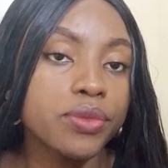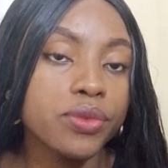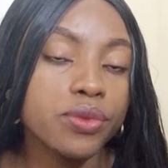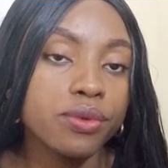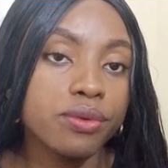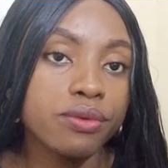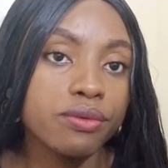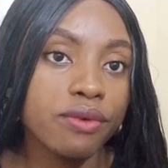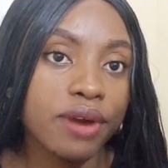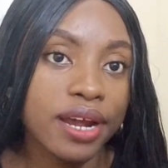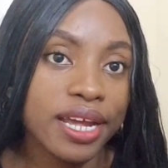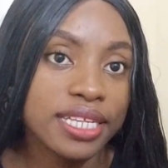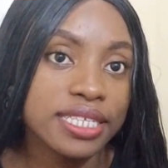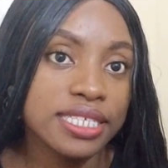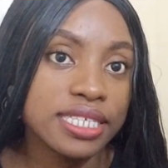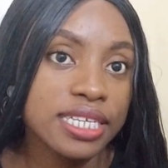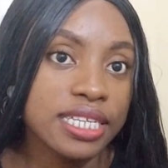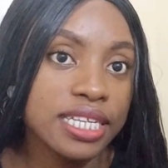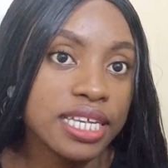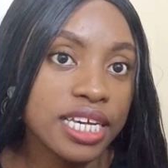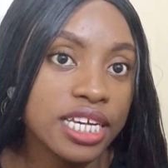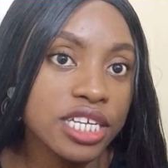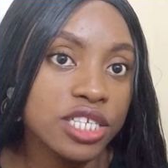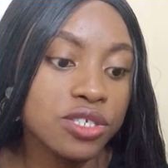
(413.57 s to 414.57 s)
writing
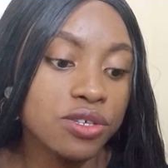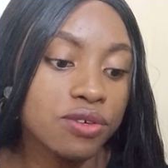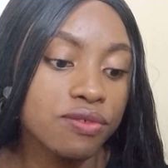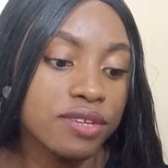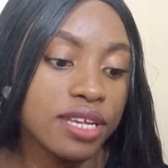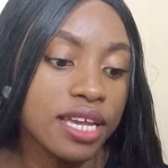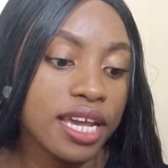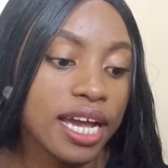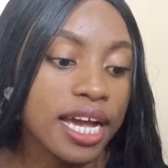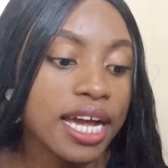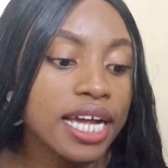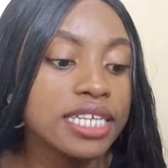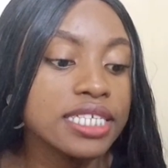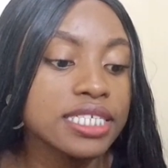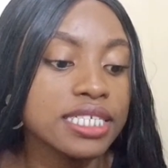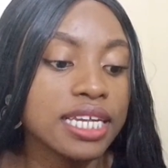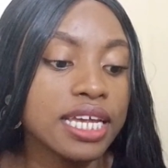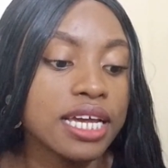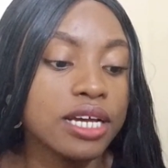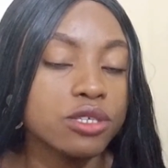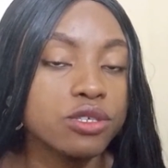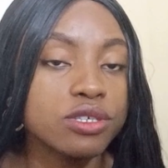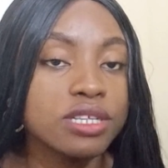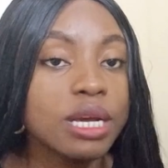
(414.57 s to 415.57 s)
each of the hashtags,
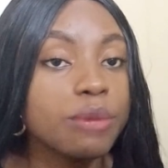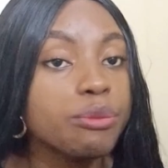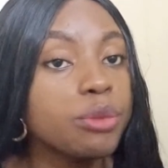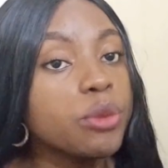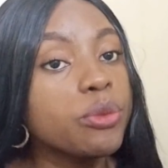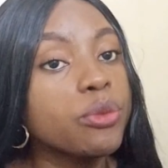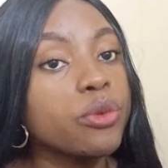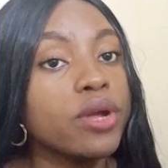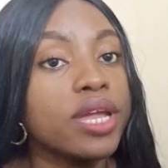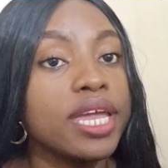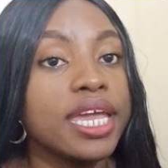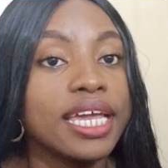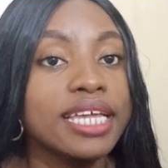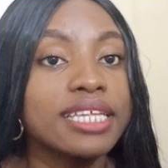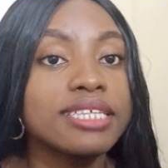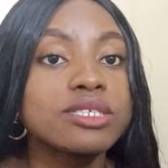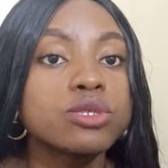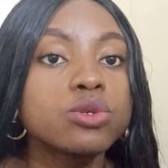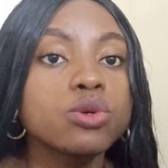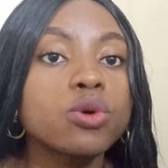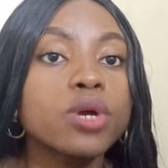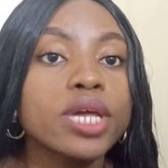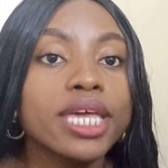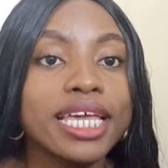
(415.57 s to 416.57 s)
so that people can know,
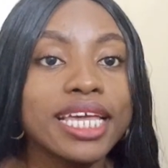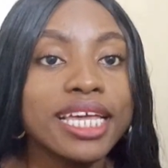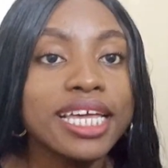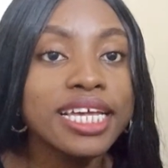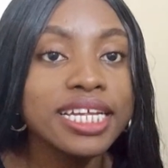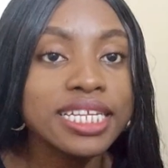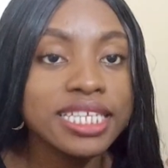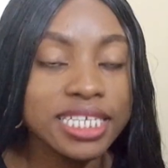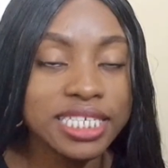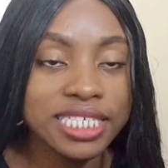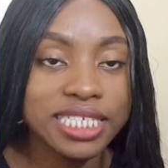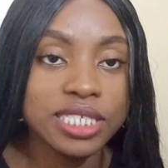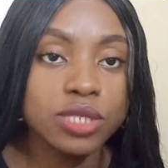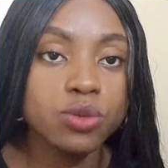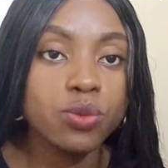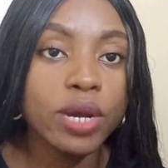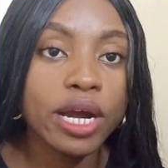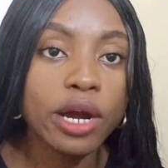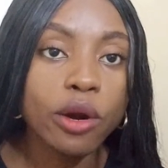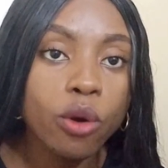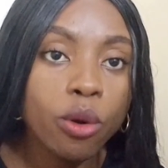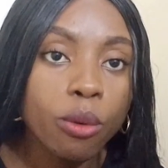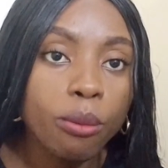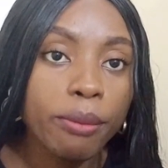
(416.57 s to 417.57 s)
okay, this is, we are
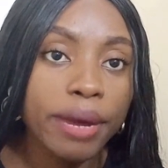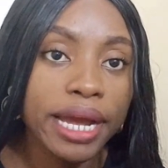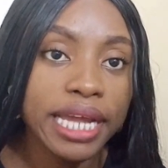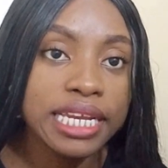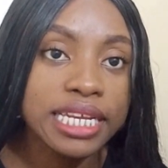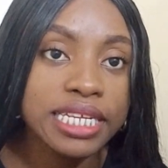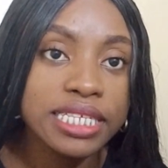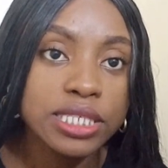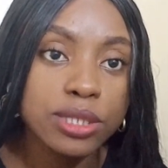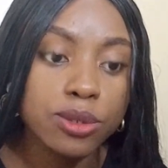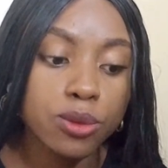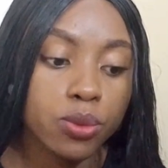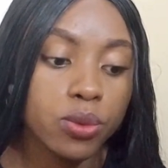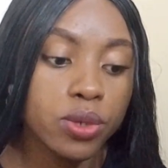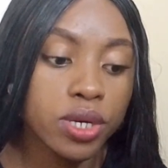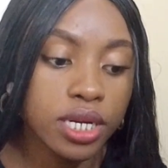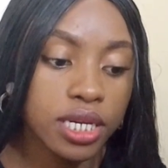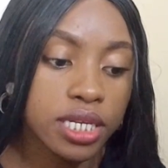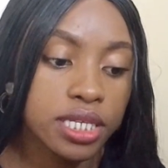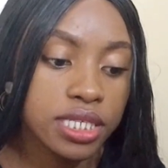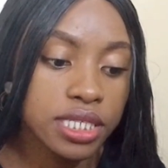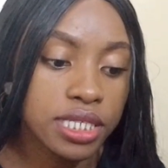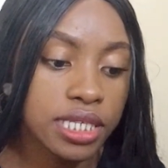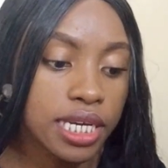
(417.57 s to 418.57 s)
combining the
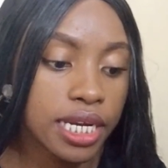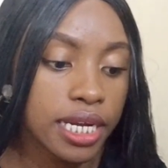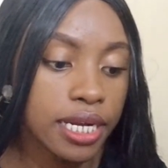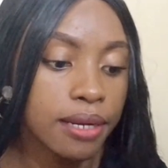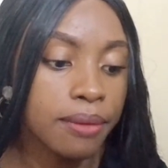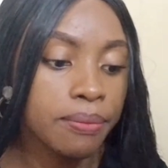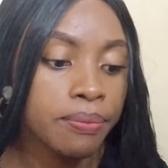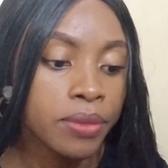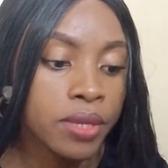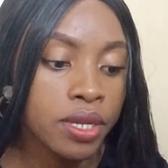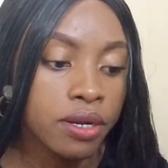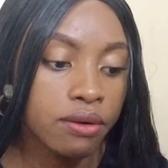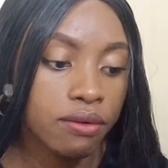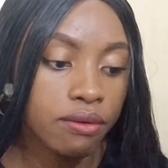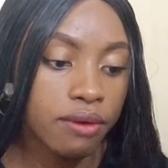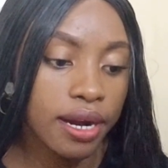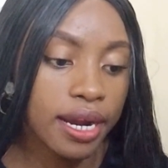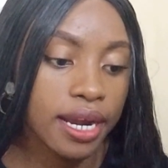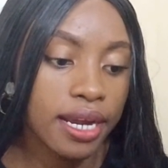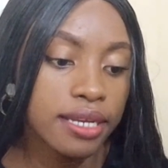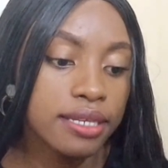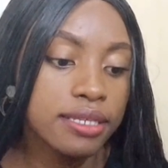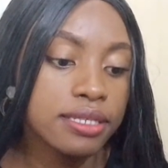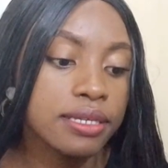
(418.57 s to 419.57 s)
words here,
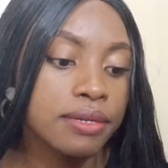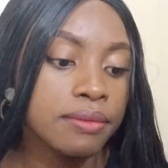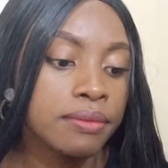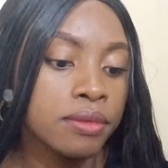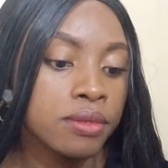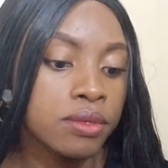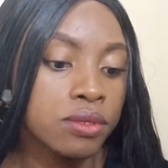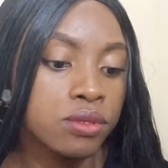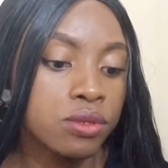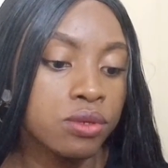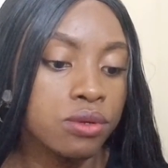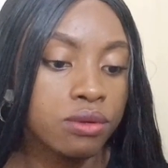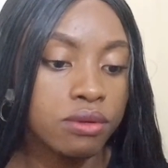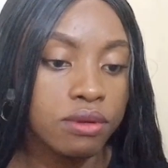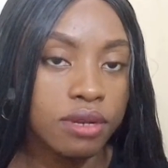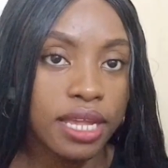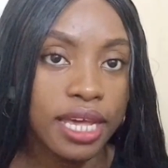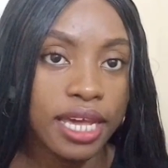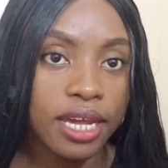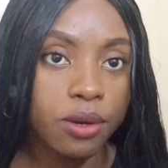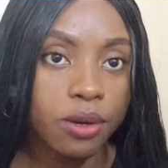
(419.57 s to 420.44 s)
right? So like